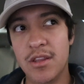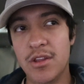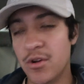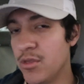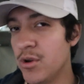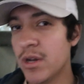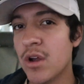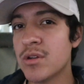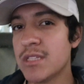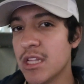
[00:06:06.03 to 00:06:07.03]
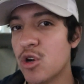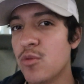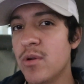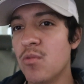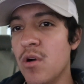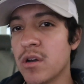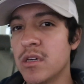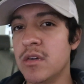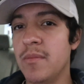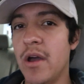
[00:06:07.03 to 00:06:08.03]
third gear is a little bit
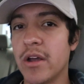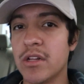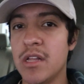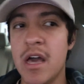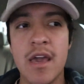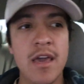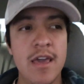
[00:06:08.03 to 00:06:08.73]
wonky, I'm not gonna lie.